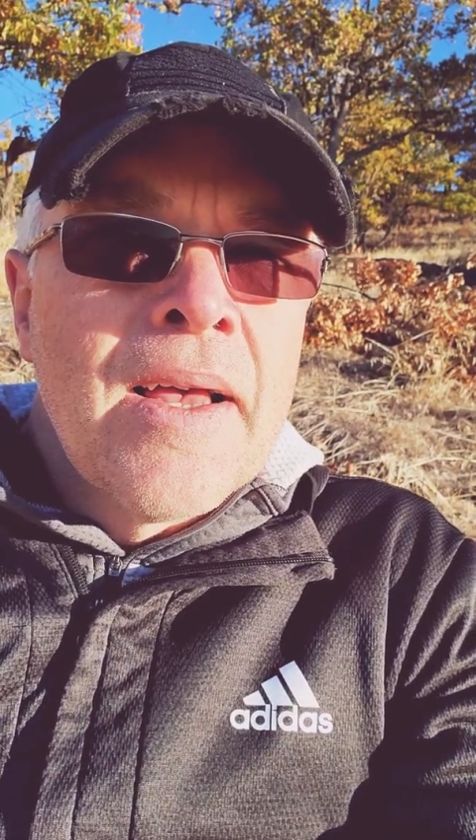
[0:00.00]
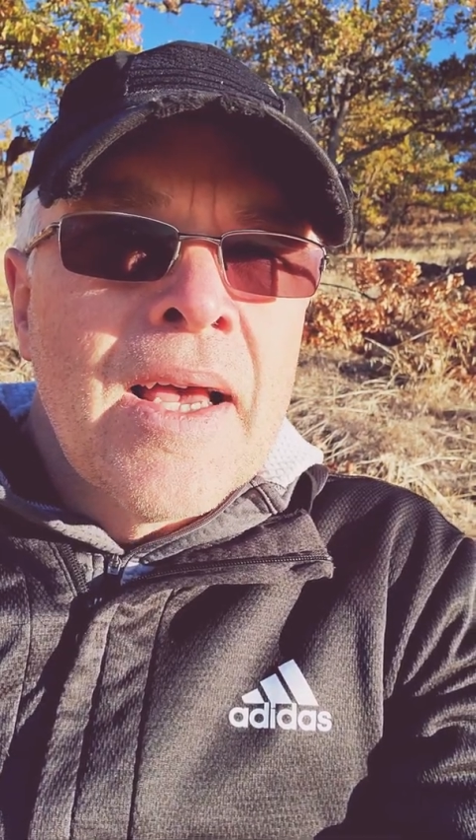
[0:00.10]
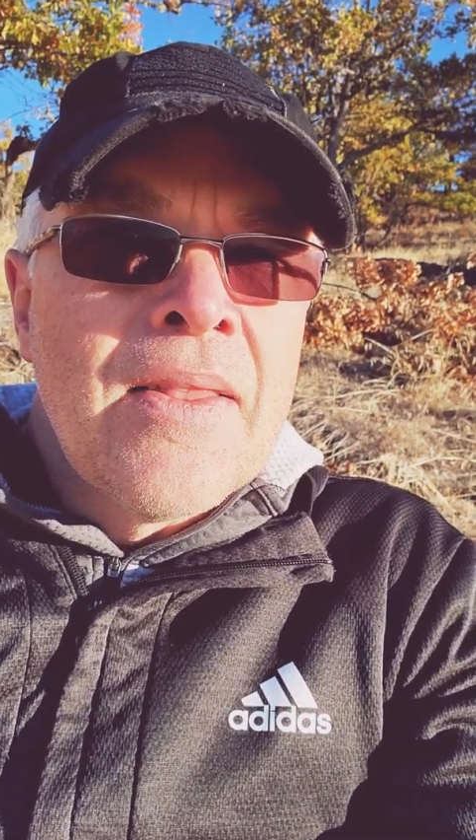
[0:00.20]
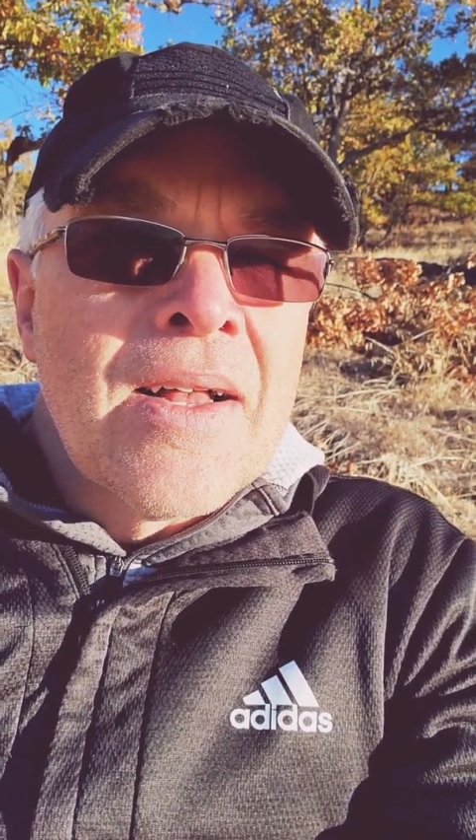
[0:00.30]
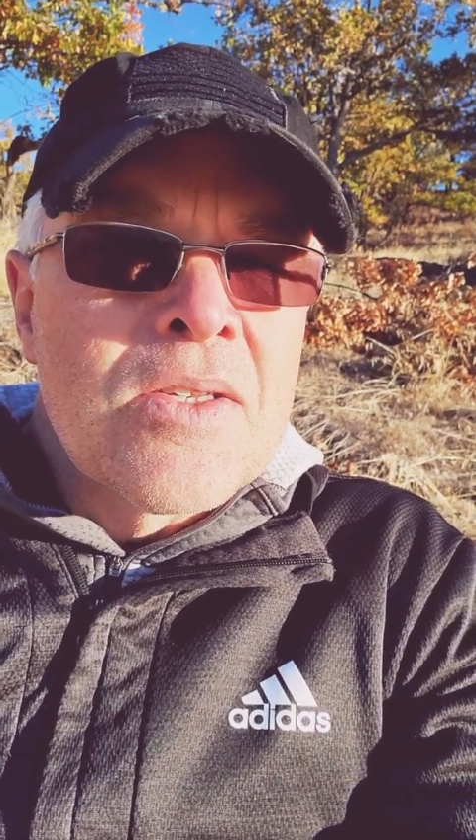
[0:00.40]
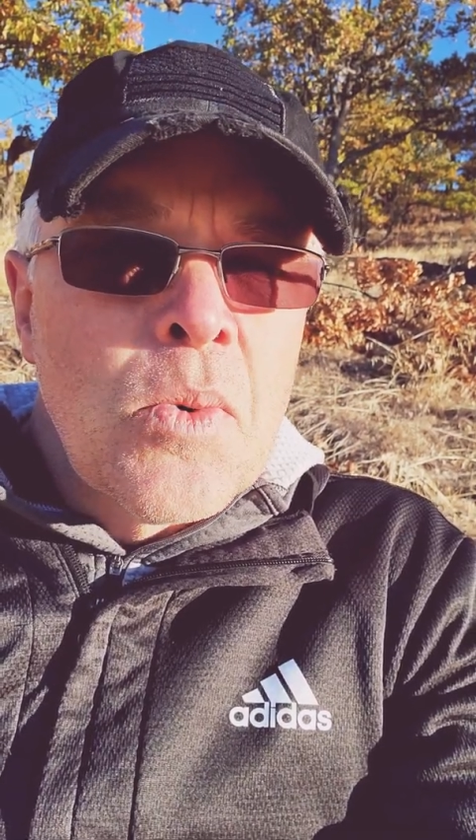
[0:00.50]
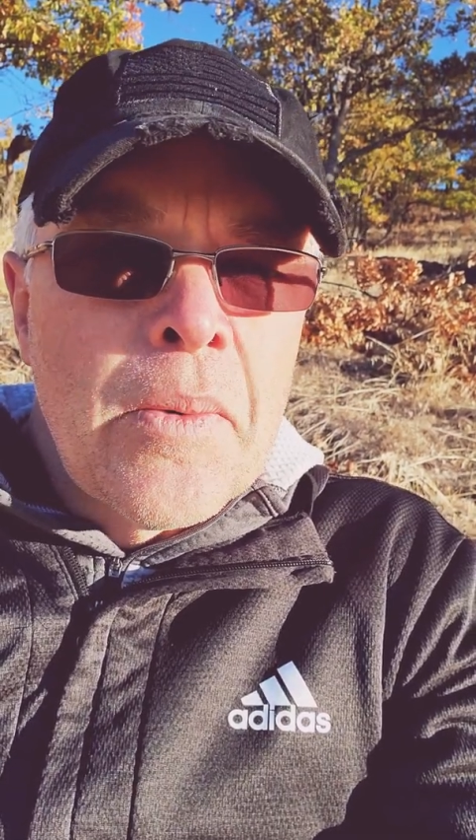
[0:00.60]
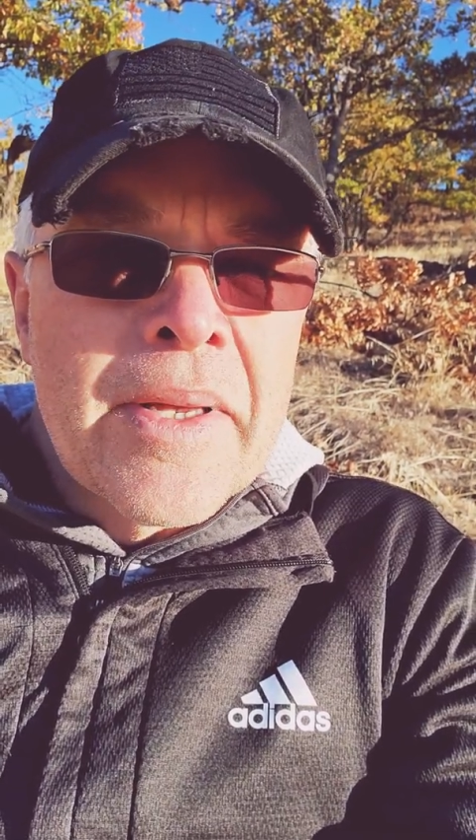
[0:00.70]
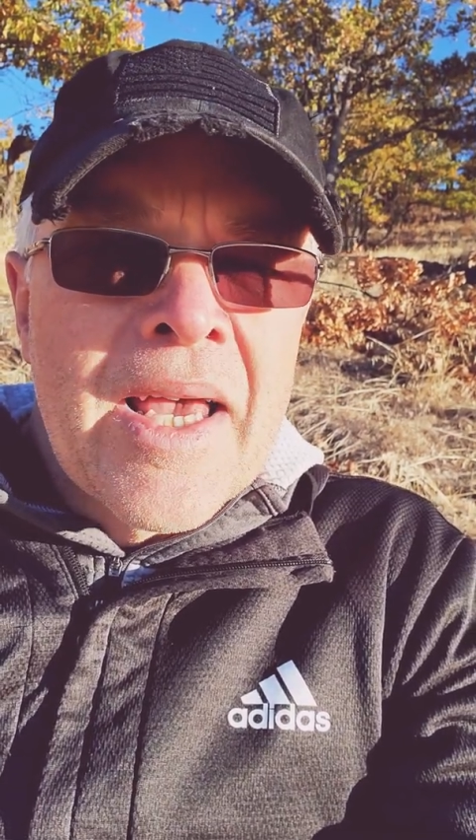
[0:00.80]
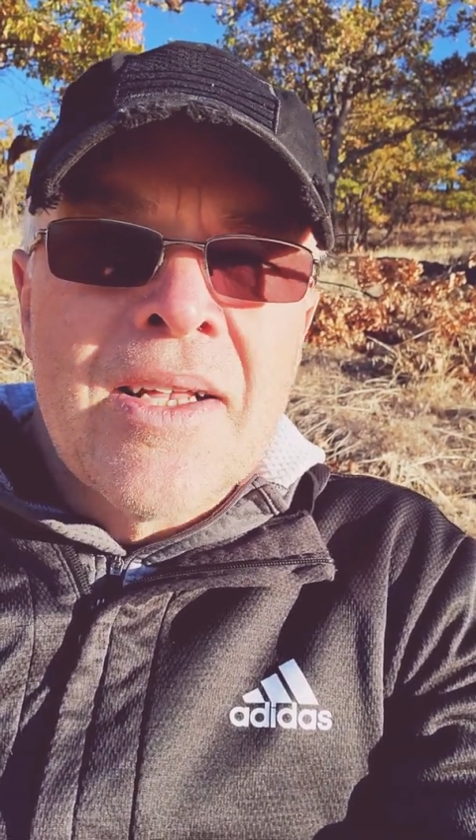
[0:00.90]
And that's why
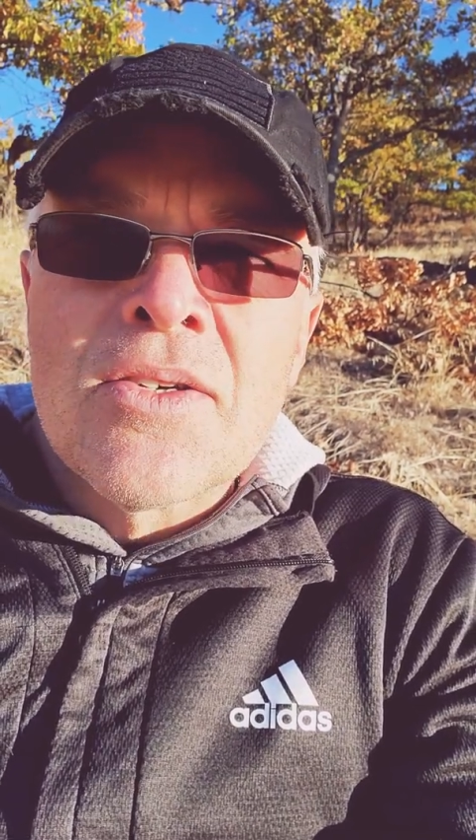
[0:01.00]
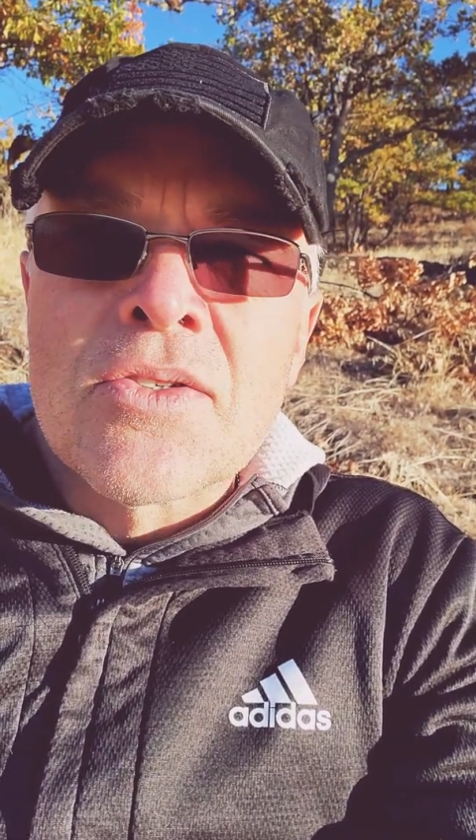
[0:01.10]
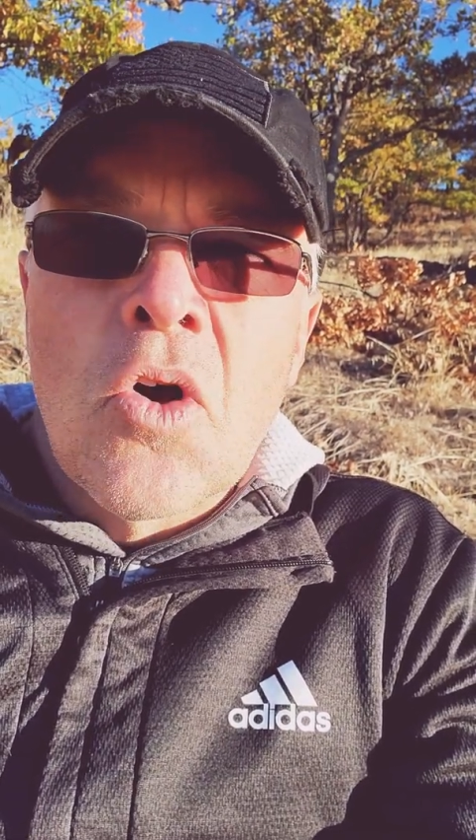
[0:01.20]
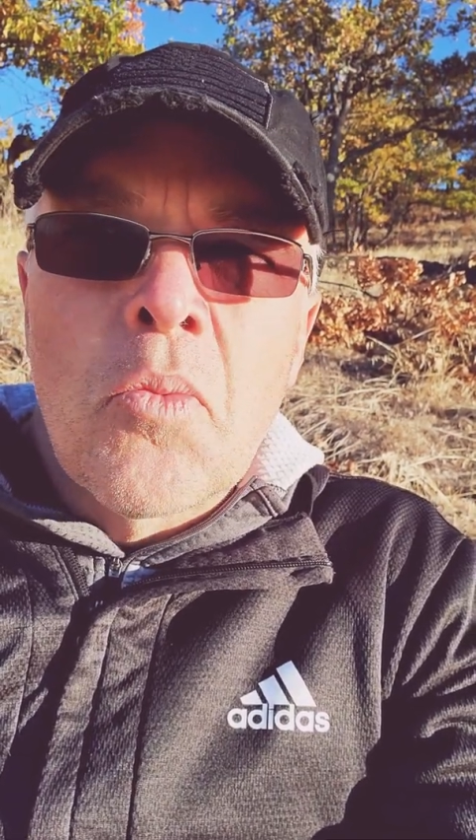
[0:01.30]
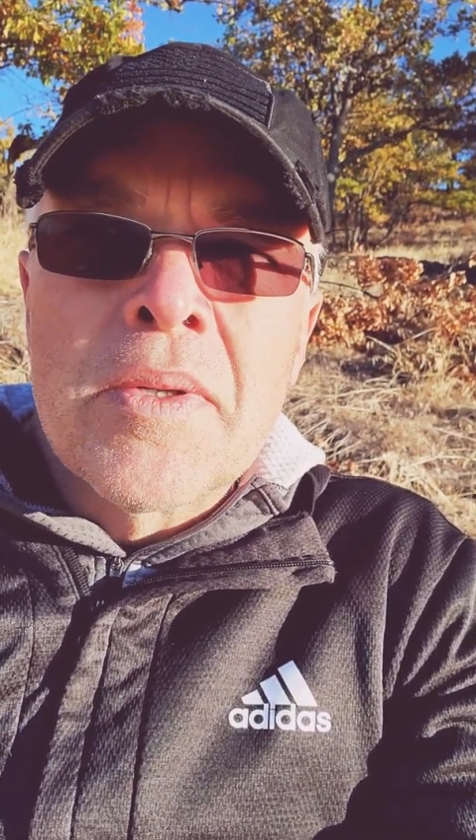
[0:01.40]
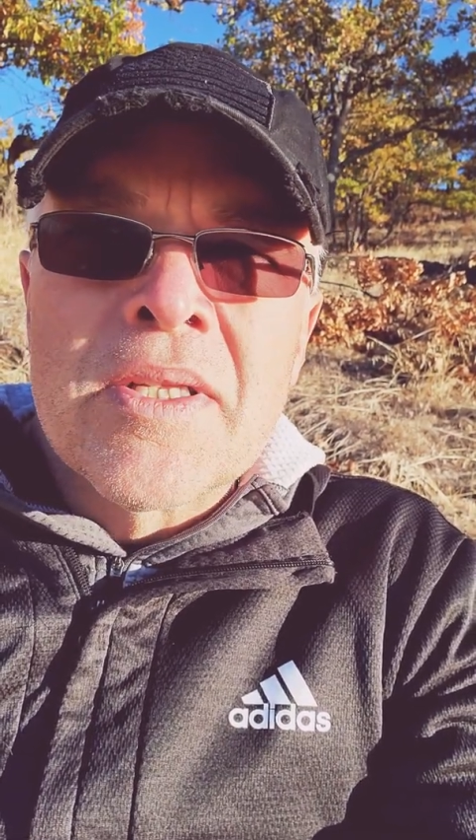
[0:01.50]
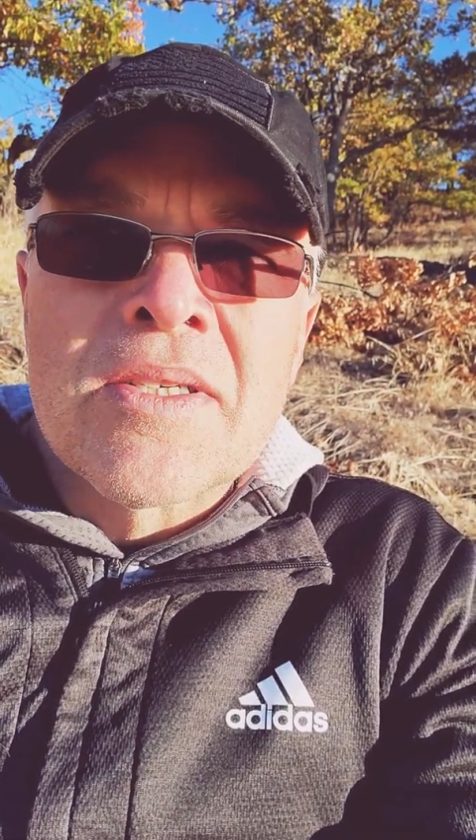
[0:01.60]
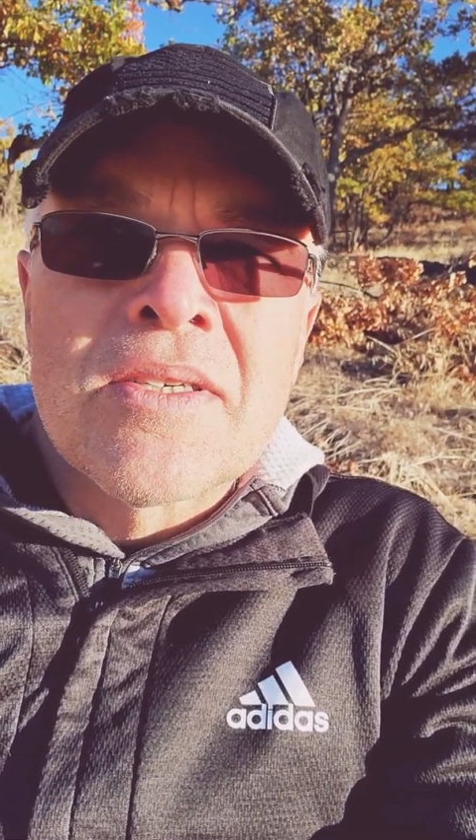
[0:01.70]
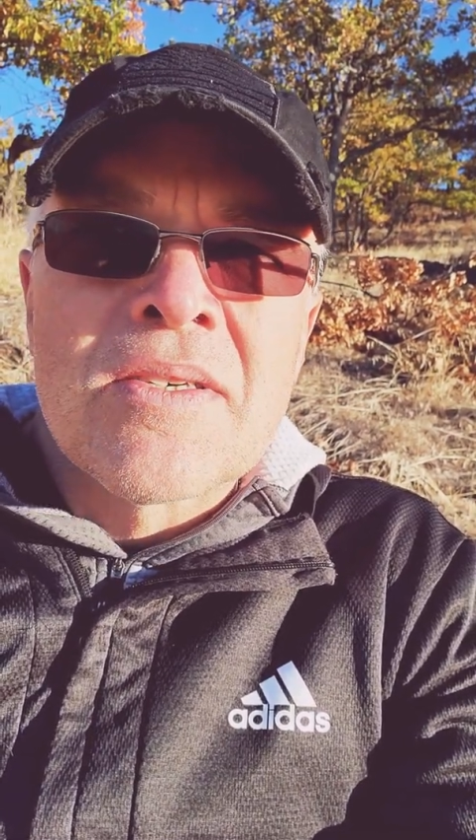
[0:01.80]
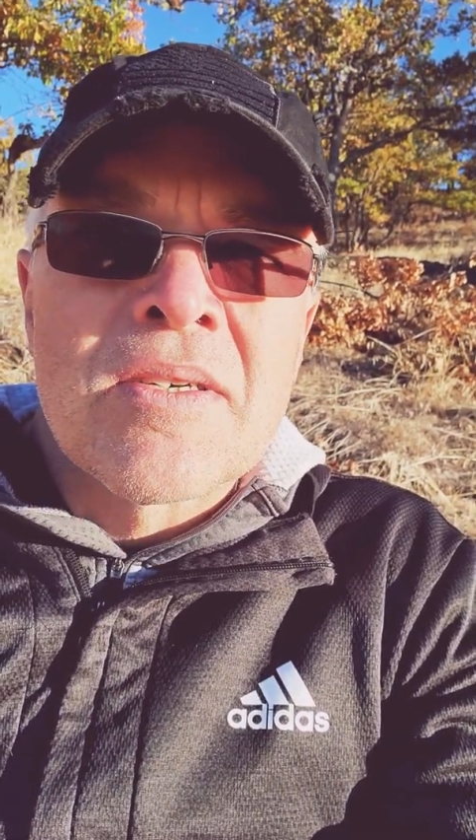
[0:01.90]
we can't just open the
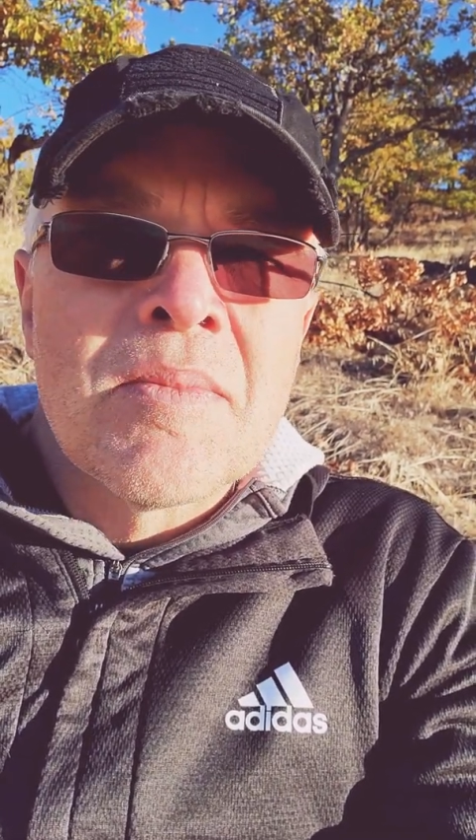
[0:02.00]
system